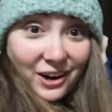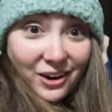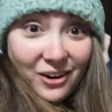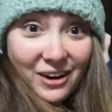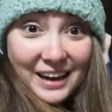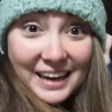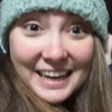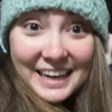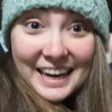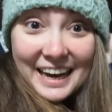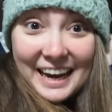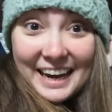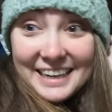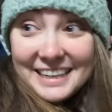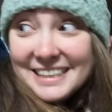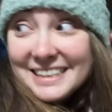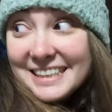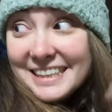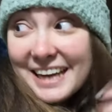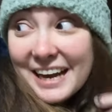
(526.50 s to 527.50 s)
I
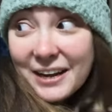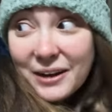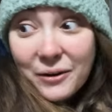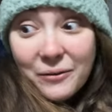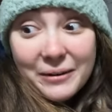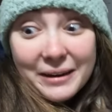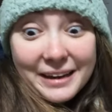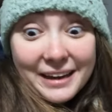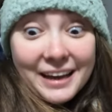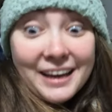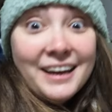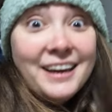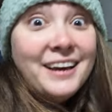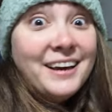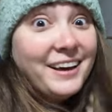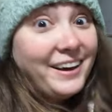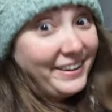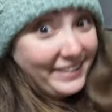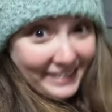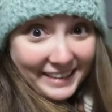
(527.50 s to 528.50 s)
need to get going
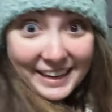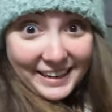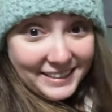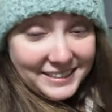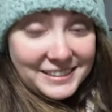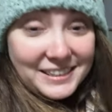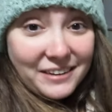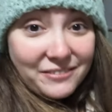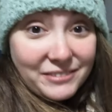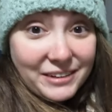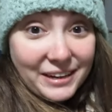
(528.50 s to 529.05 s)
and getting stuff